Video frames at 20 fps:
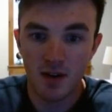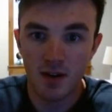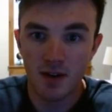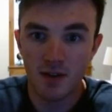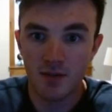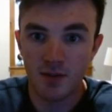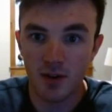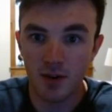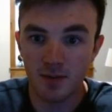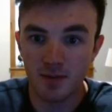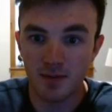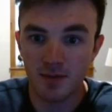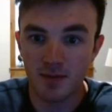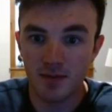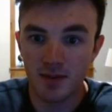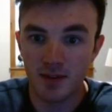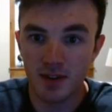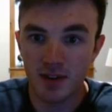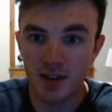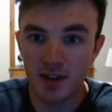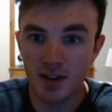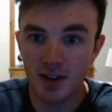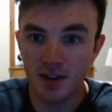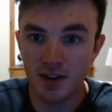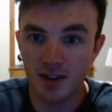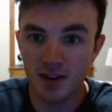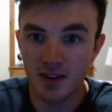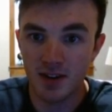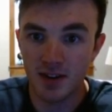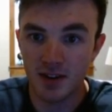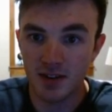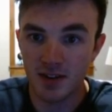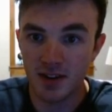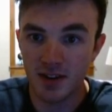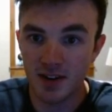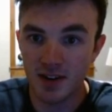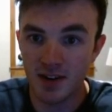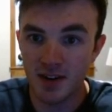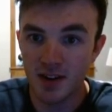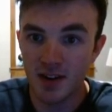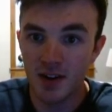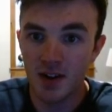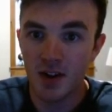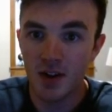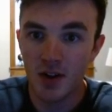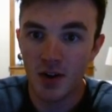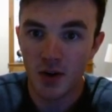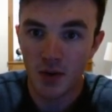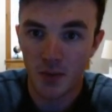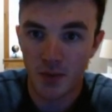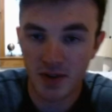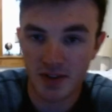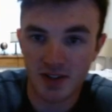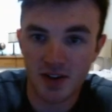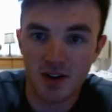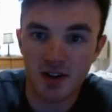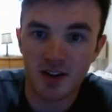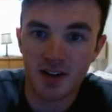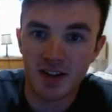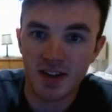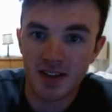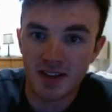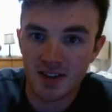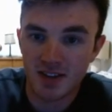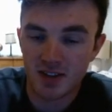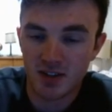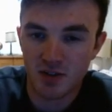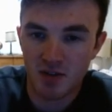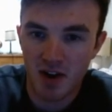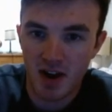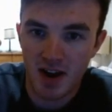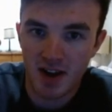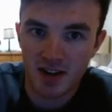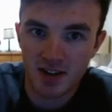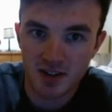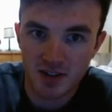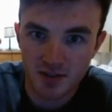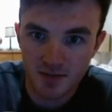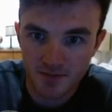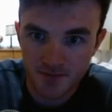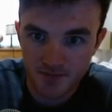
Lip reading: from here until here, we started to get this crash.